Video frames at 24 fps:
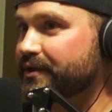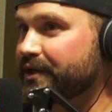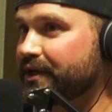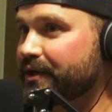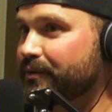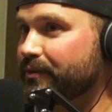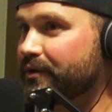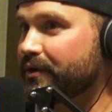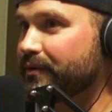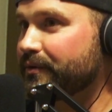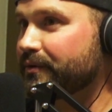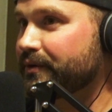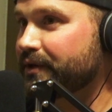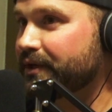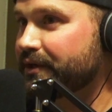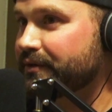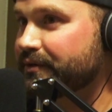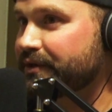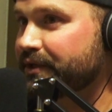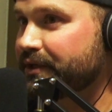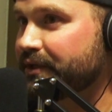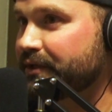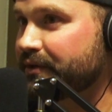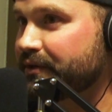like while we're
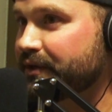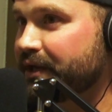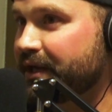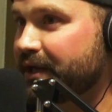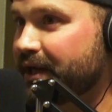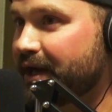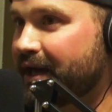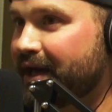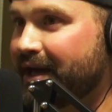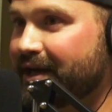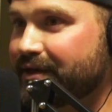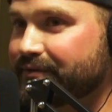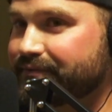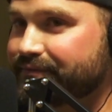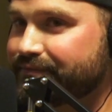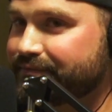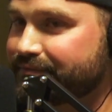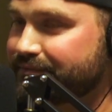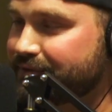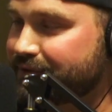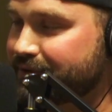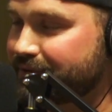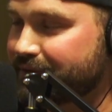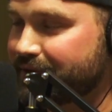out there, like I've
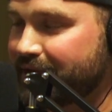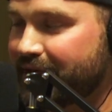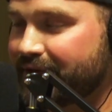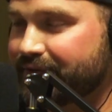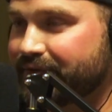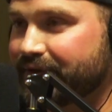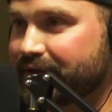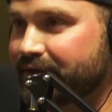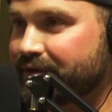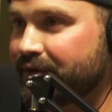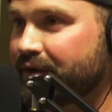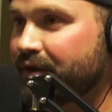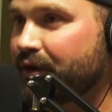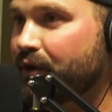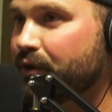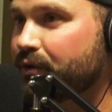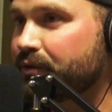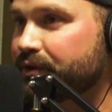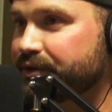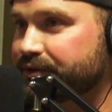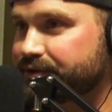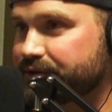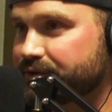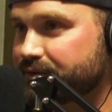had
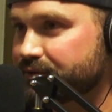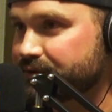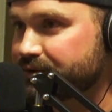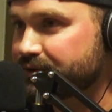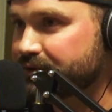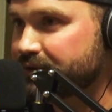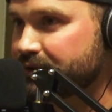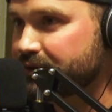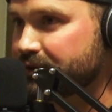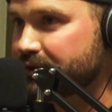no issues.